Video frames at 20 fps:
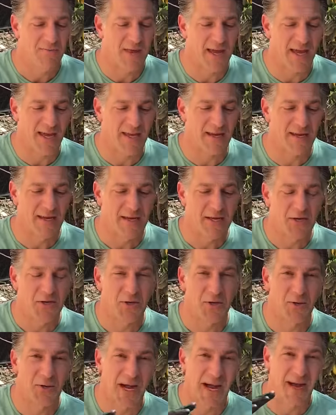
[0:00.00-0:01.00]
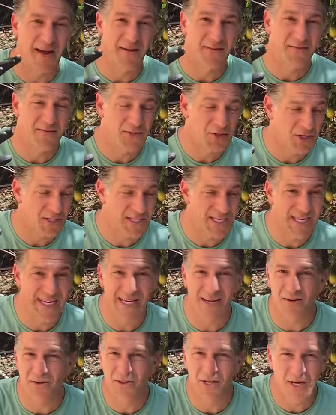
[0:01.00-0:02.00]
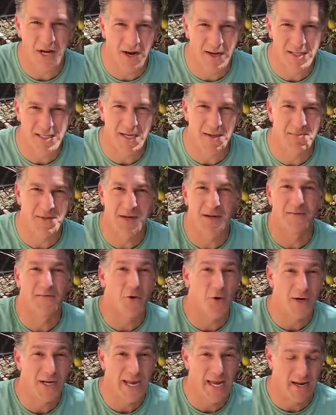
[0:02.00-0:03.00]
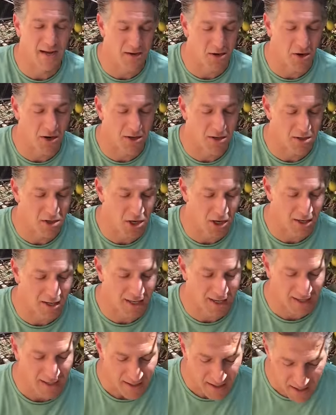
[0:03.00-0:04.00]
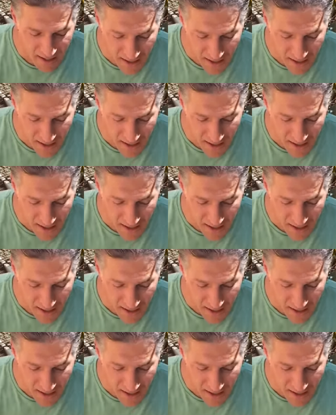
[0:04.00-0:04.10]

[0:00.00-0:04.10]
then you have just killed the concept of organic gar gardening.